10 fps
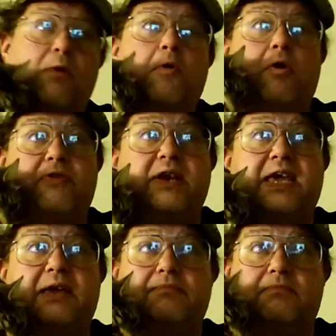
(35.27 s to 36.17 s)
more than
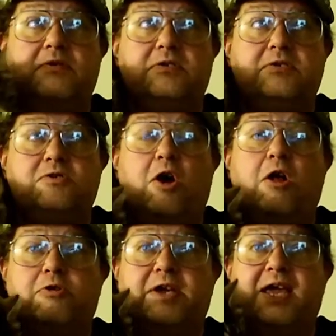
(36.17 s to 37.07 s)
a
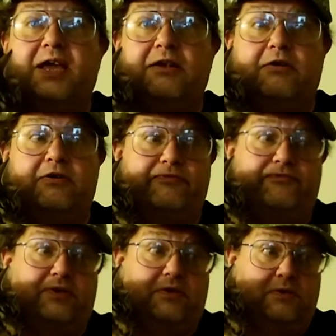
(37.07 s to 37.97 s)
taller can of,
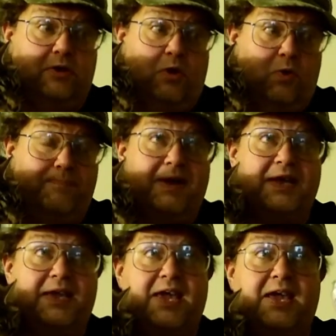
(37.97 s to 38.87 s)
1
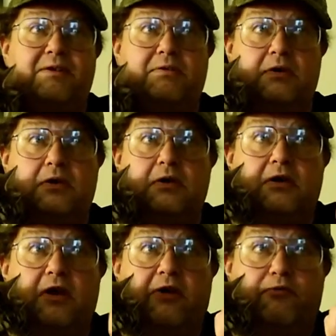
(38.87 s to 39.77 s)
pint can
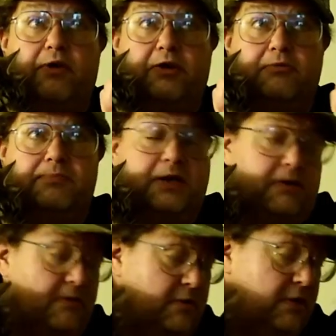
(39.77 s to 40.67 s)
of regular beer.
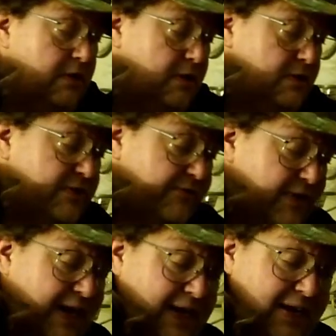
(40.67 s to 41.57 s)
So for
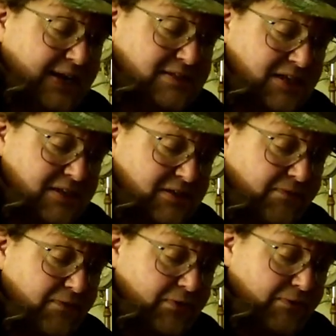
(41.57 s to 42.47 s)
99 cents,
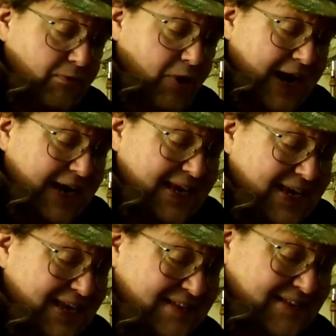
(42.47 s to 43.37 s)
for the variety,
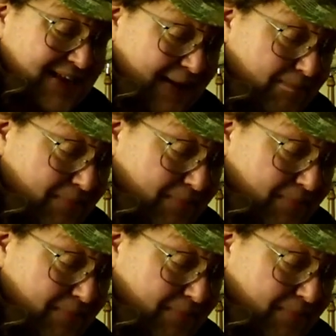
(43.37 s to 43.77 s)
it's not